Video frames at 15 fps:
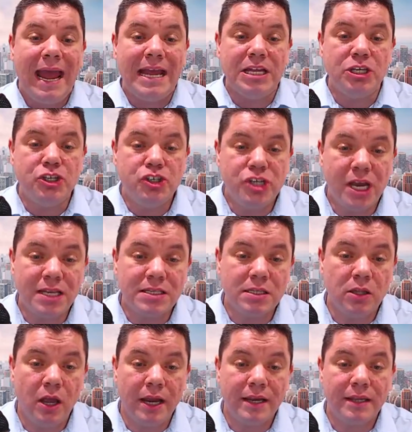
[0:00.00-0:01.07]
And
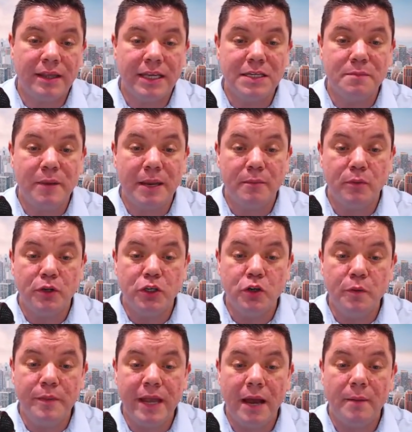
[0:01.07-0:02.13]
just like these people,
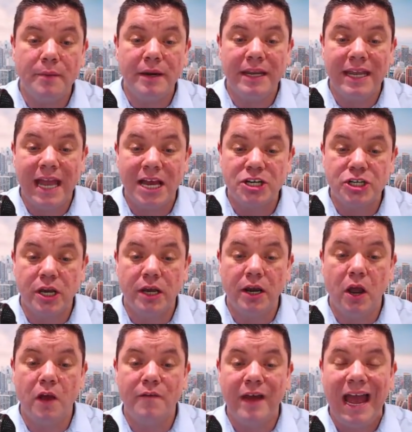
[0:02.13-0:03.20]
you'll be able to cash
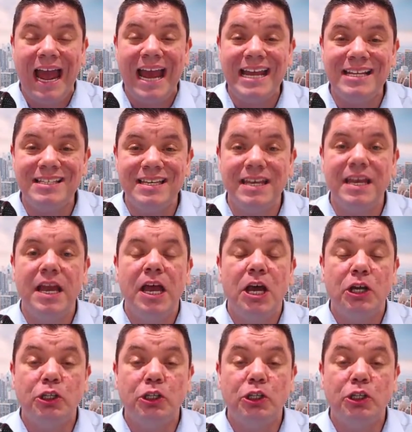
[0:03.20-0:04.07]
out over eighty